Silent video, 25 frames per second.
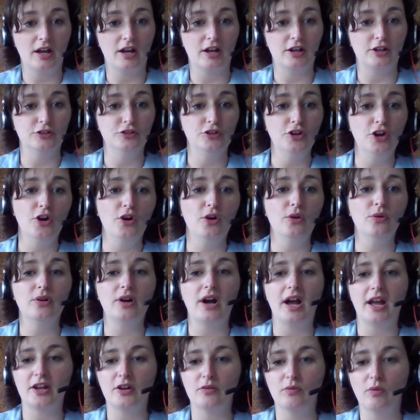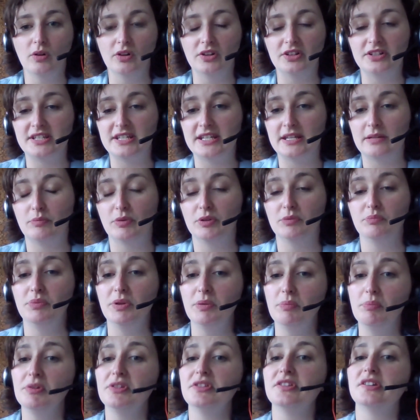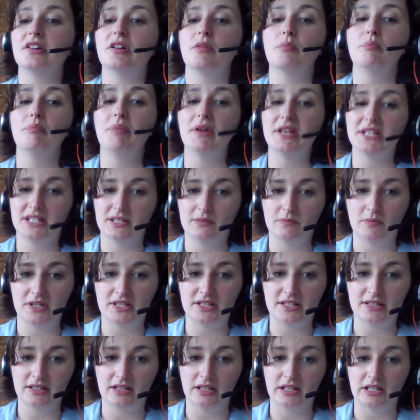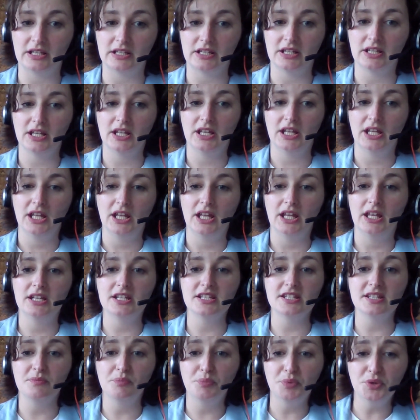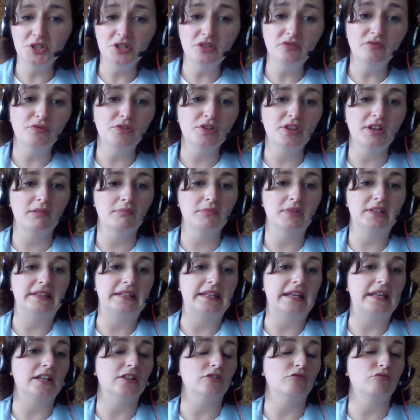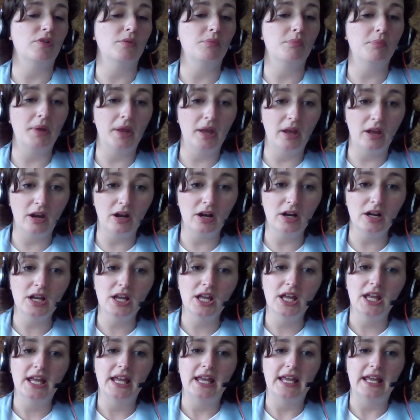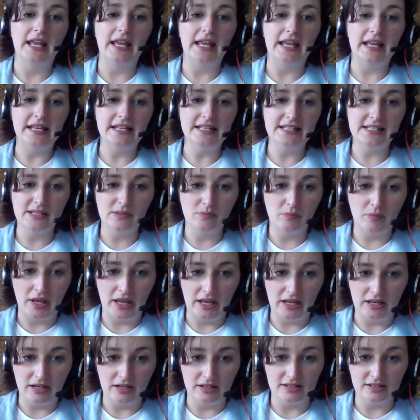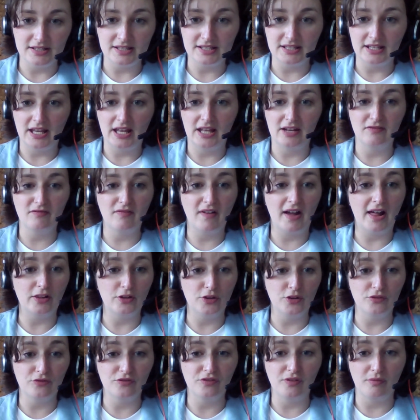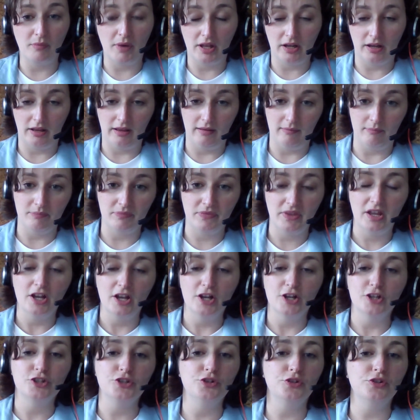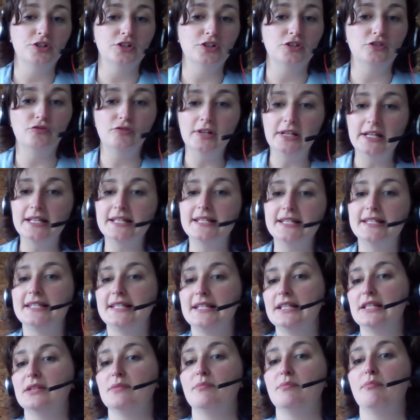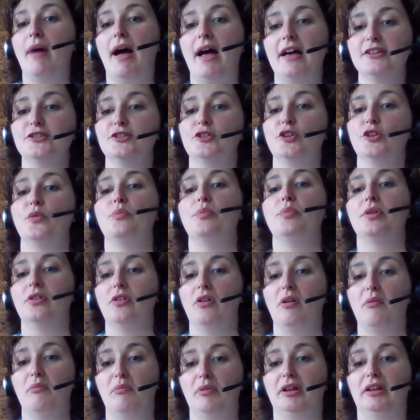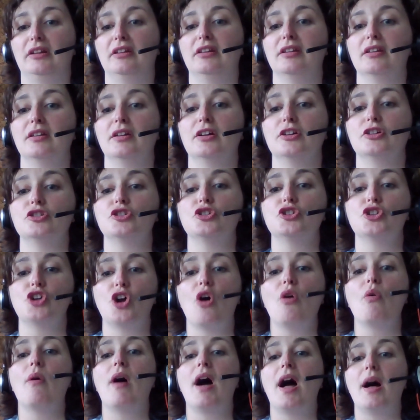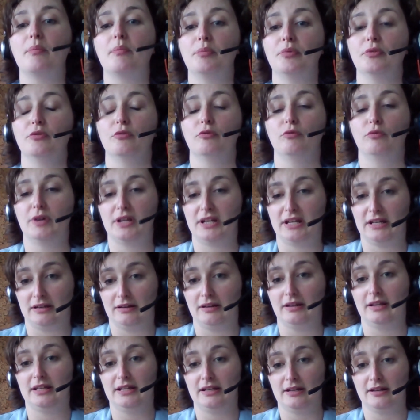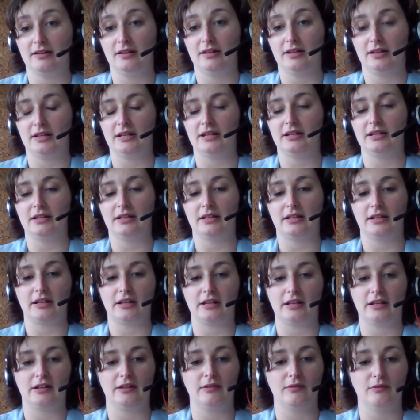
know, high quality. But people that are pessimistic, it is important for them that they can repair, easy maintenance, and value for money. So you can really see the Maslow pyramid show up when the